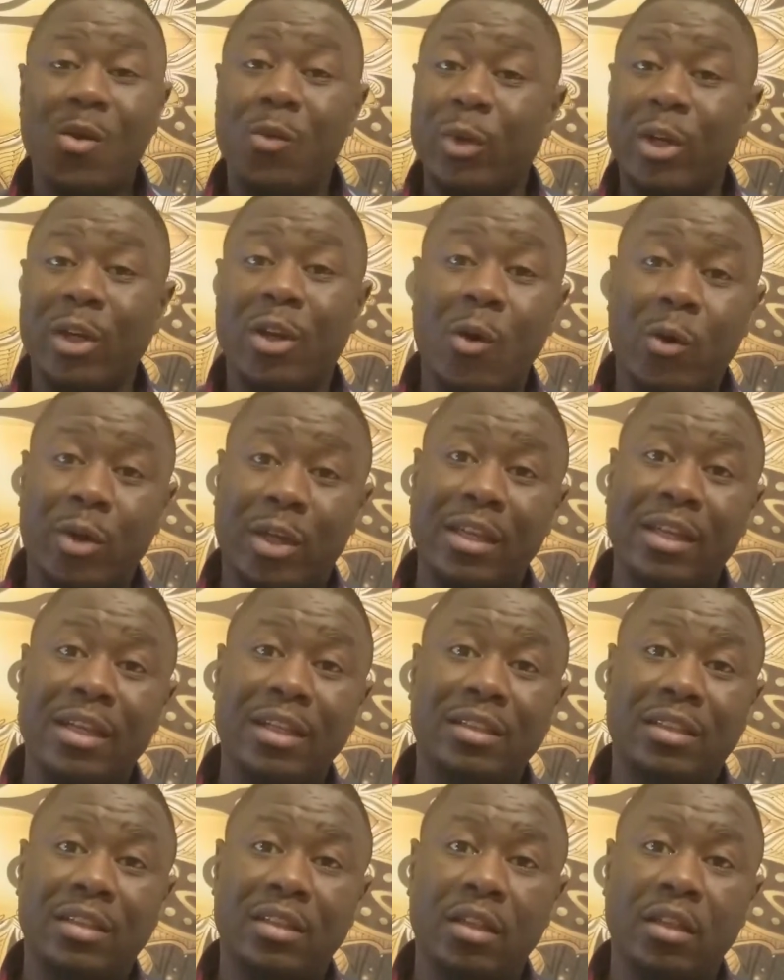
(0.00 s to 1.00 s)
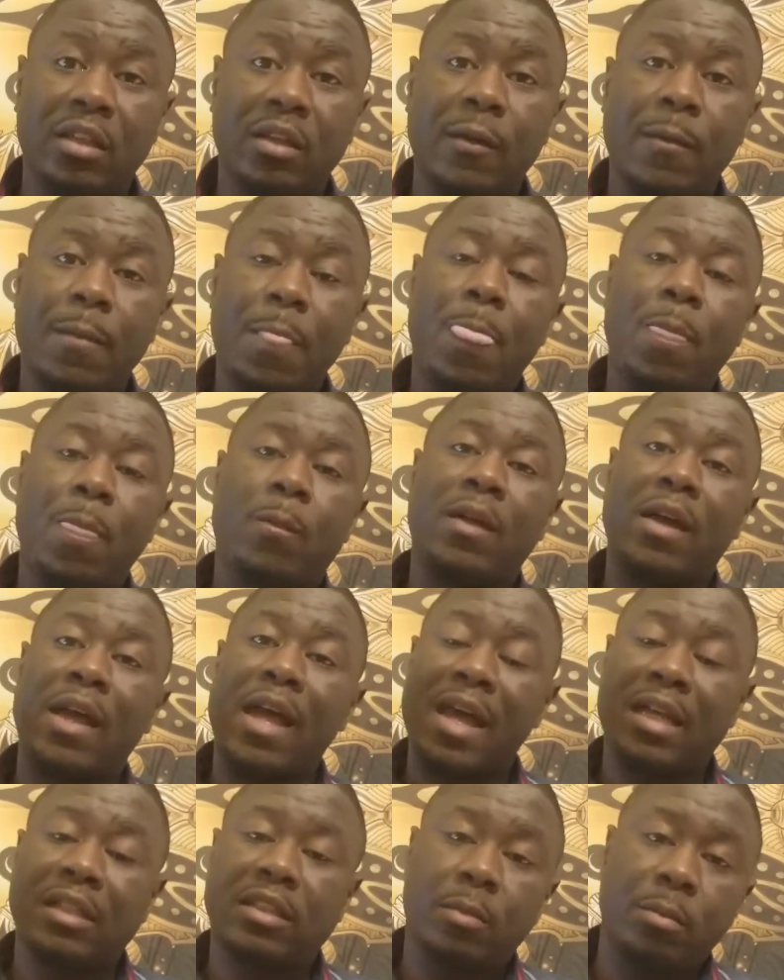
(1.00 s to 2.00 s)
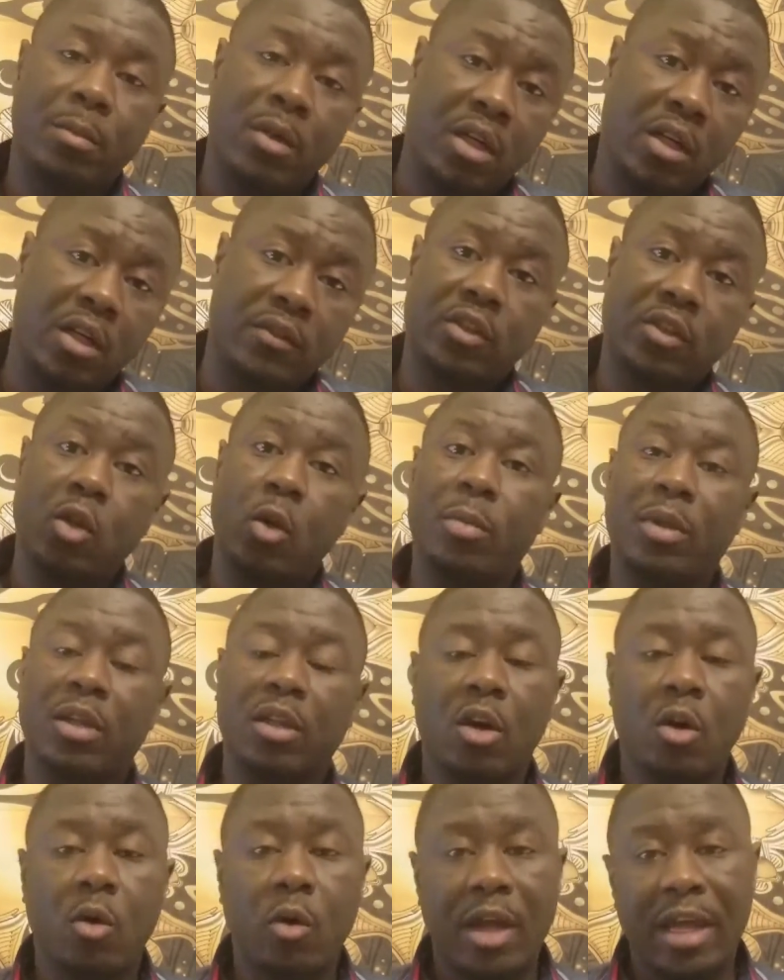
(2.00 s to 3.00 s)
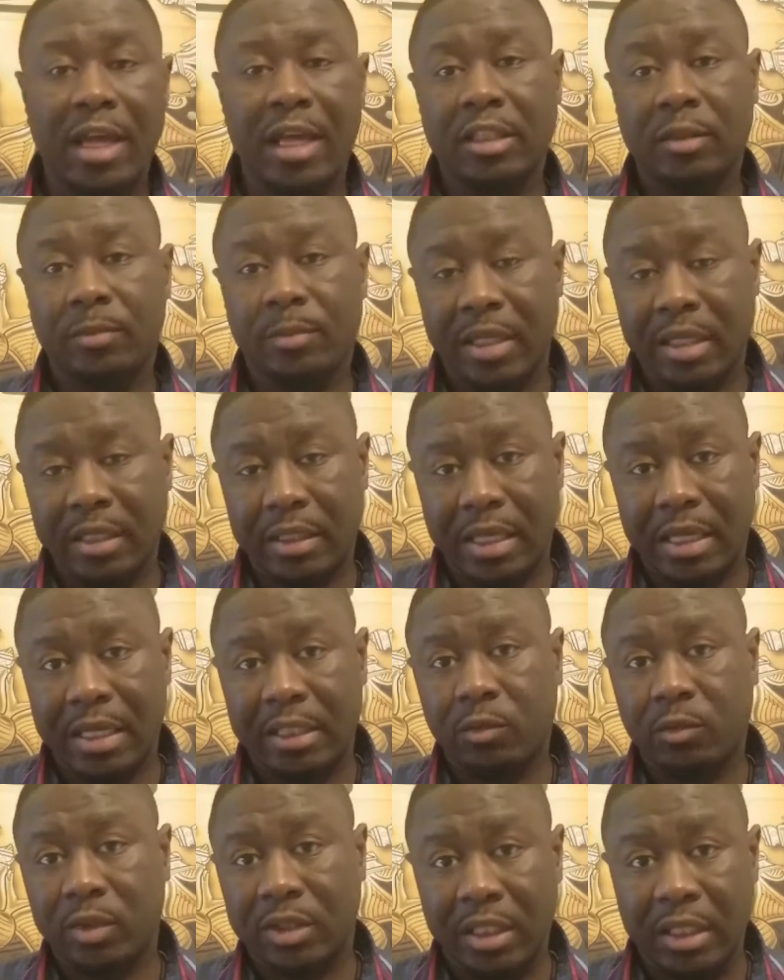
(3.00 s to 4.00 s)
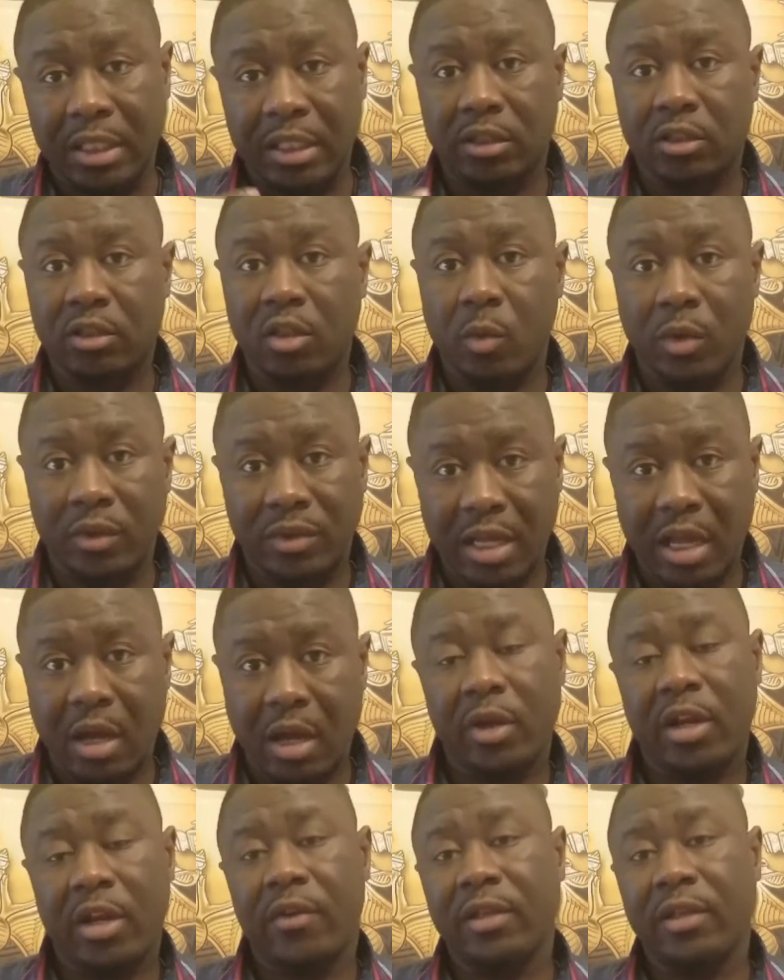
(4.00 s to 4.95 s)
We go get into the as above, so below aspect, as within, so without.